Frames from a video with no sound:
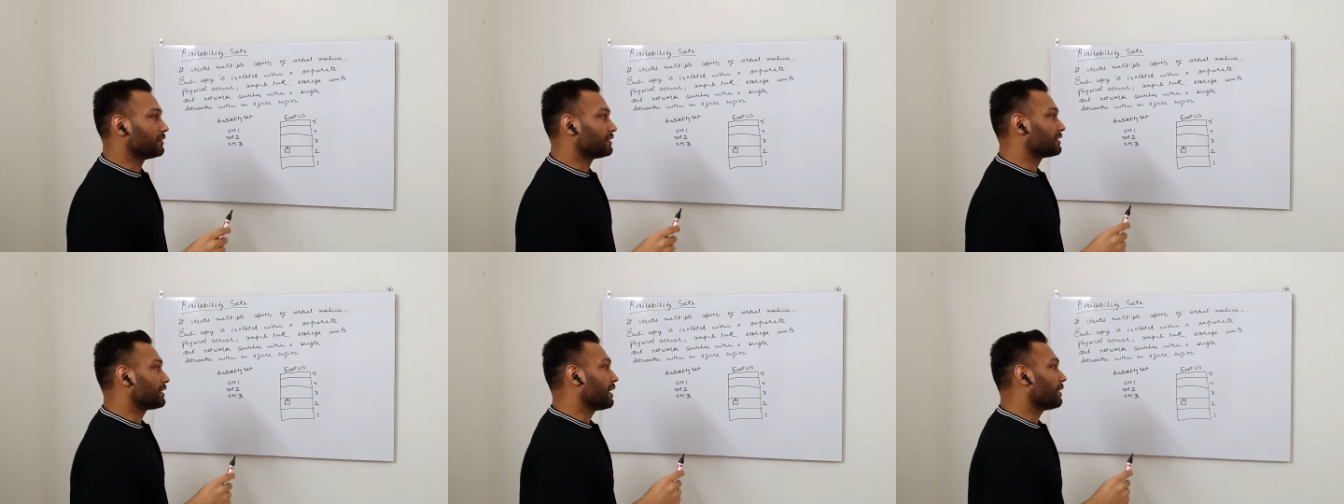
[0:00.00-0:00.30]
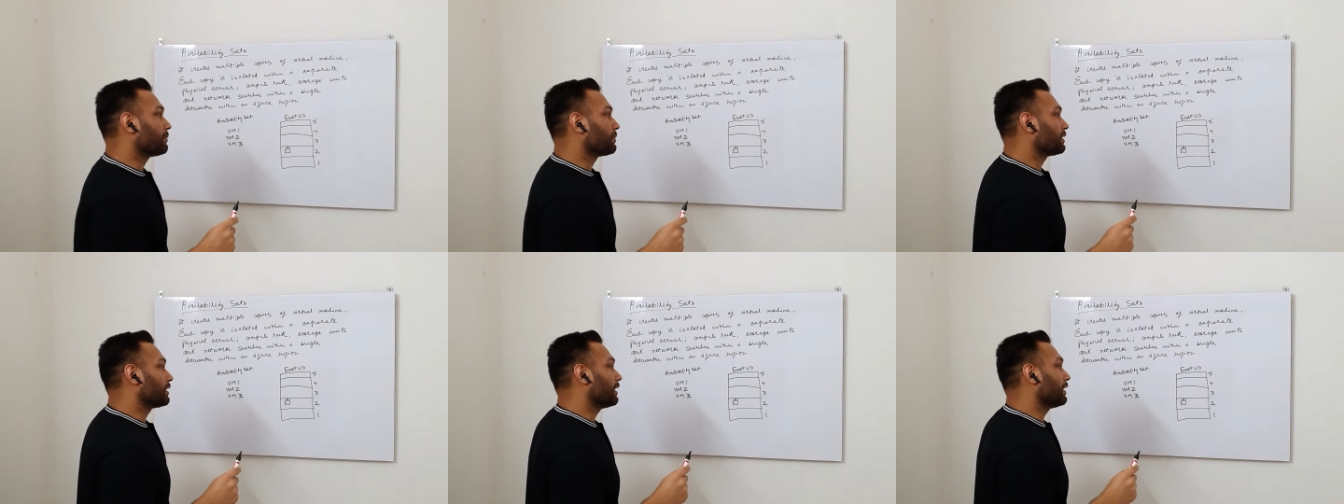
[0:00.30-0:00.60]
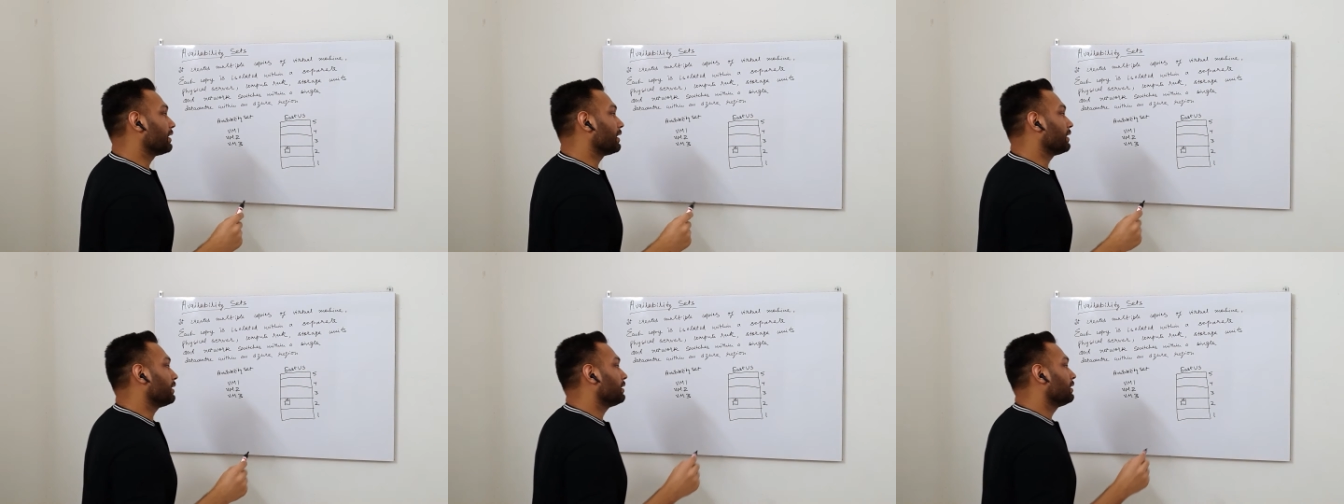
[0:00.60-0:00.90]
which I am
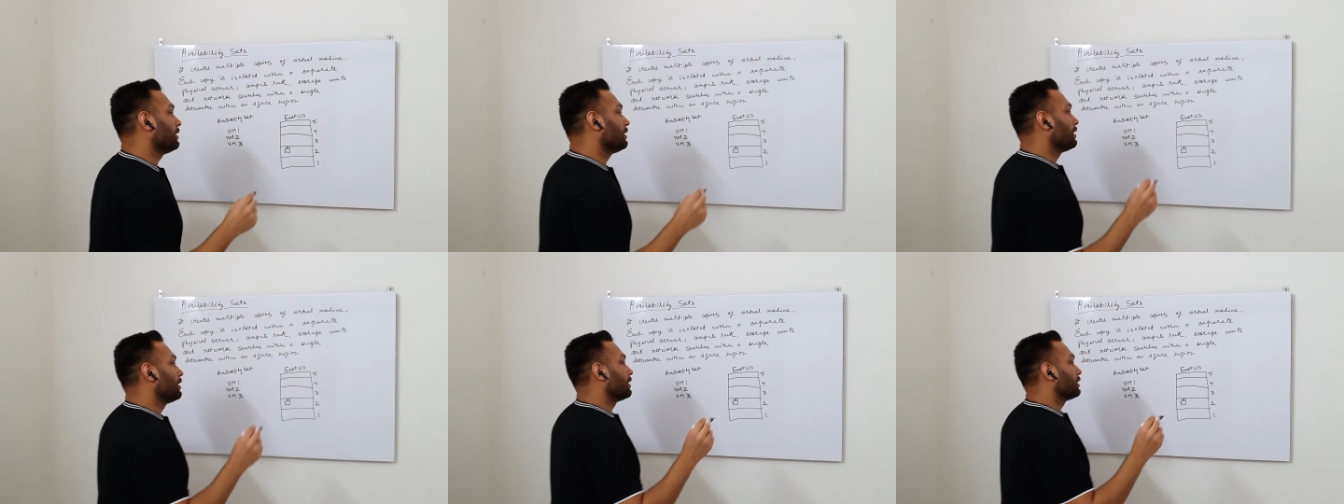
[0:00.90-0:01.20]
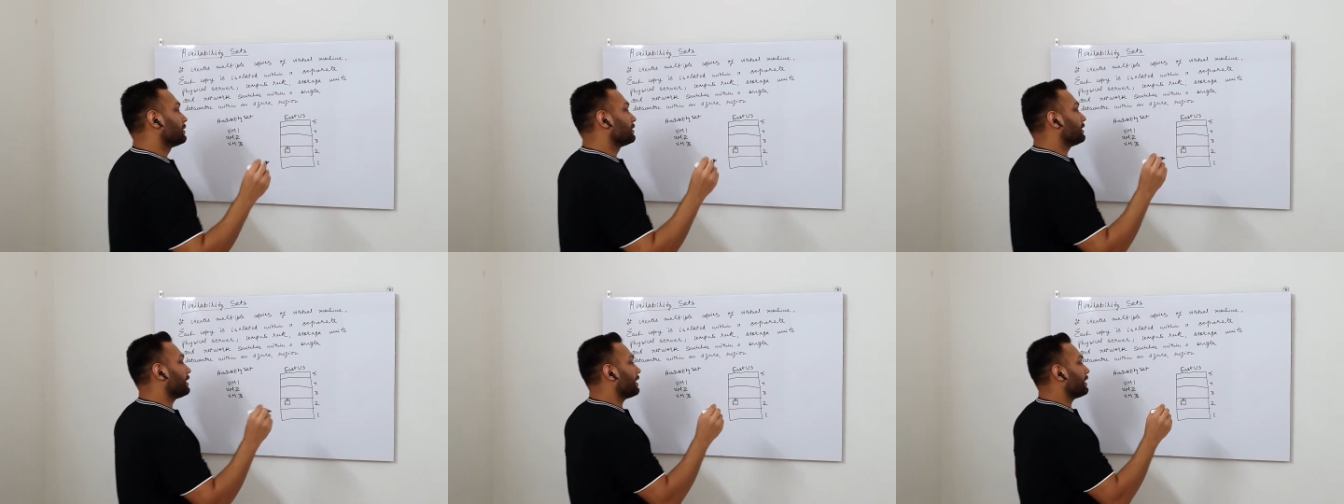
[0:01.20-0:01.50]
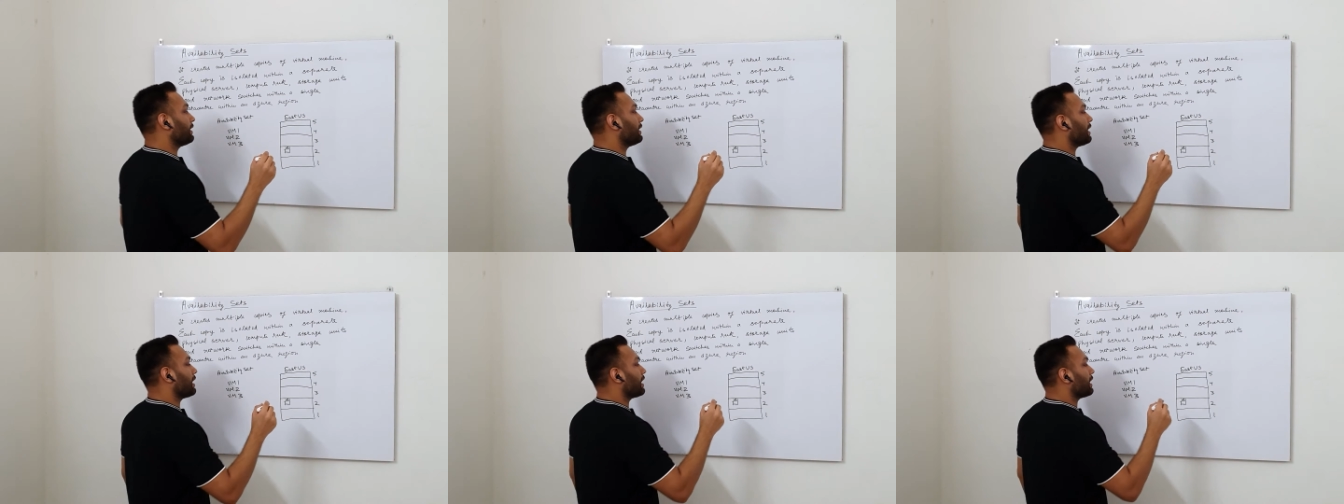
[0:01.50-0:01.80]
creating.
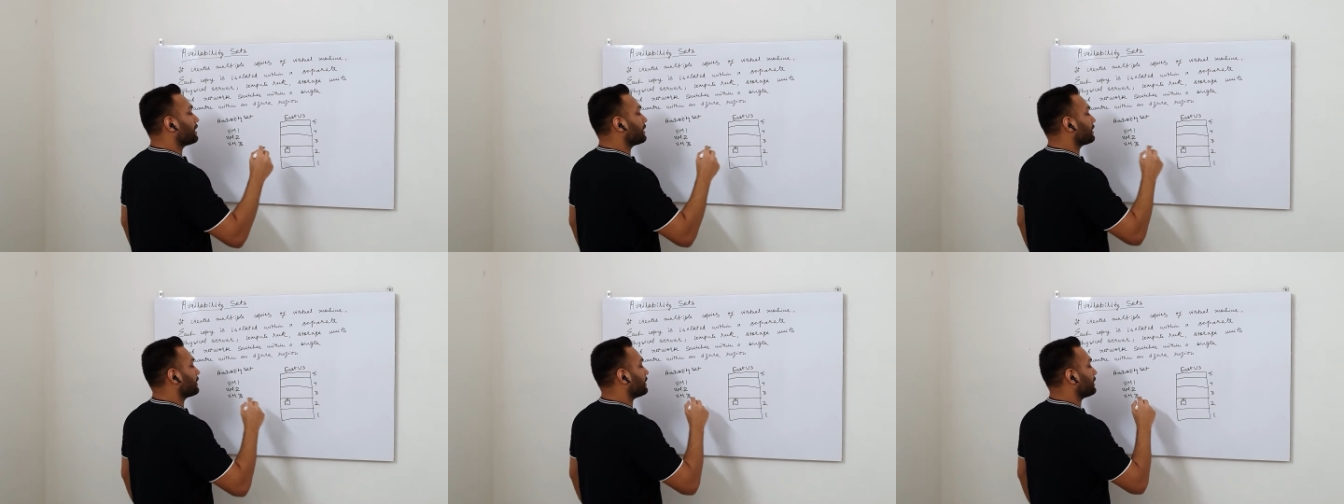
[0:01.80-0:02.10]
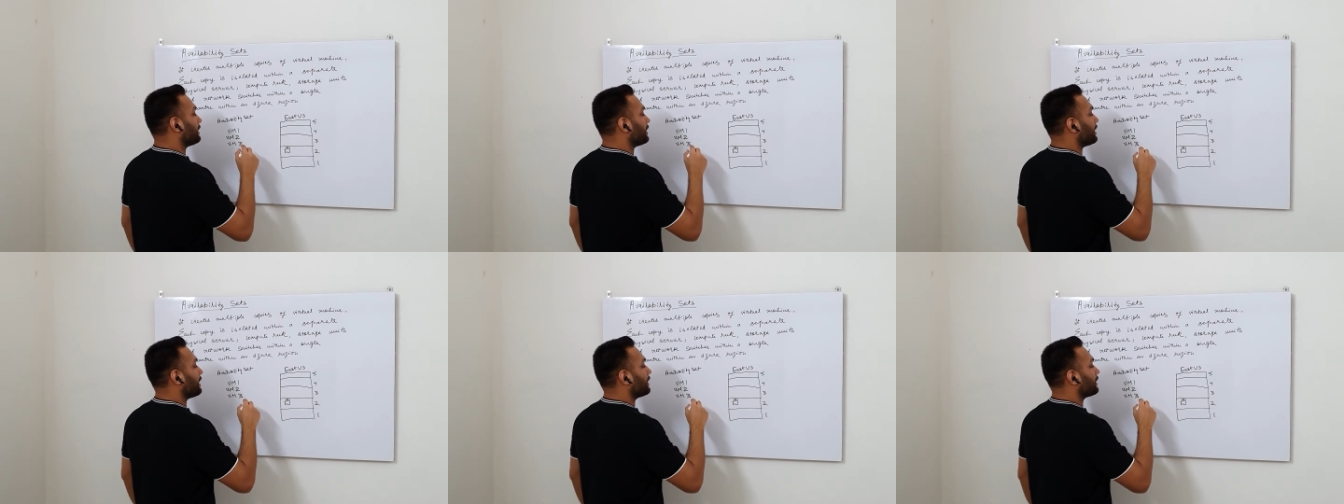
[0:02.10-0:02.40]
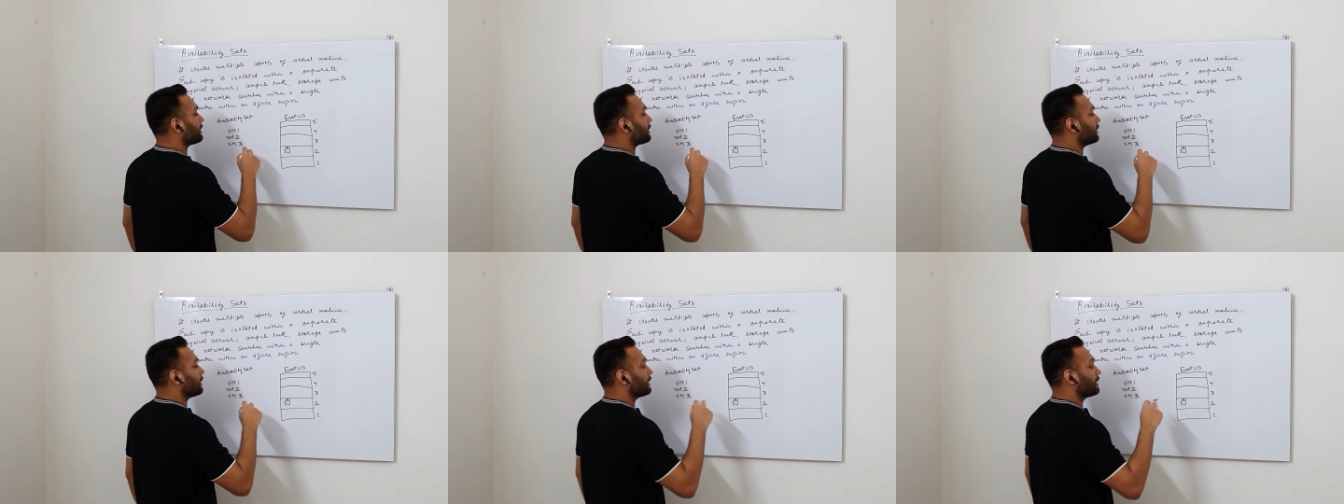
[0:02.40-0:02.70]
Then I create